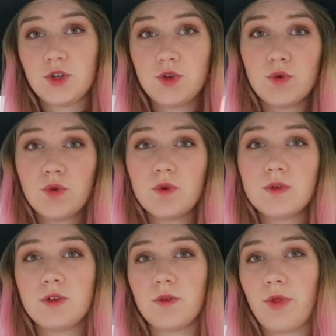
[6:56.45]

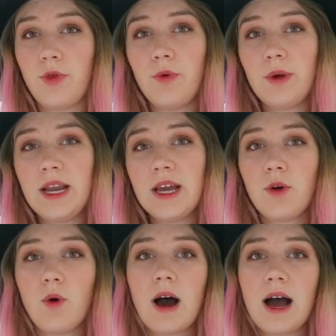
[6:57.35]
2 to 3
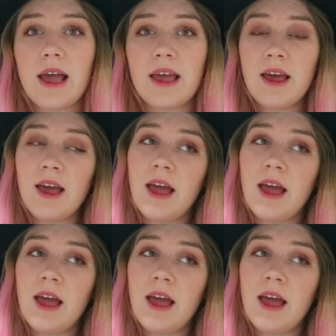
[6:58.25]
kwai.